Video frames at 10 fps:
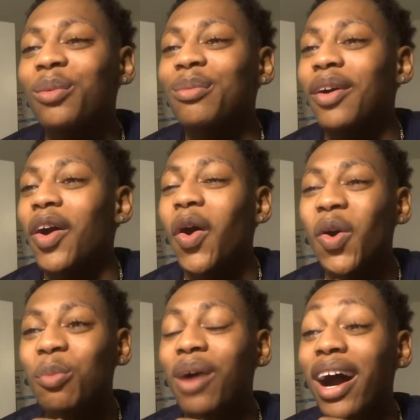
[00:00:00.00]

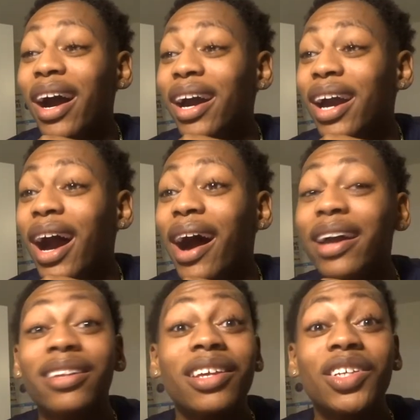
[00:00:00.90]
Oh my God,
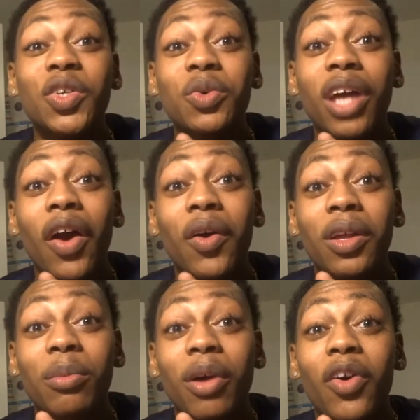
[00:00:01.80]
he did you
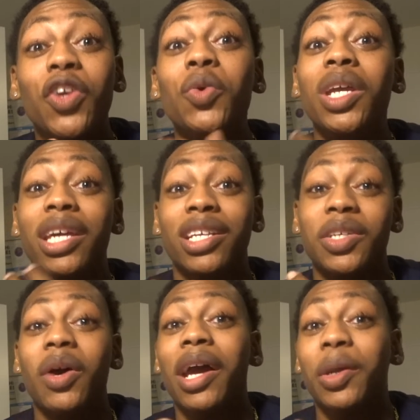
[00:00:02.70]
dirty, bro. You need to get
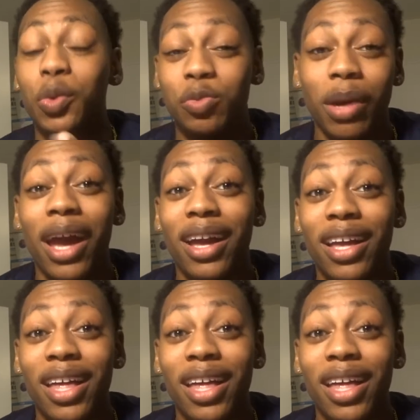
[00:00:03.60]
your ankles back.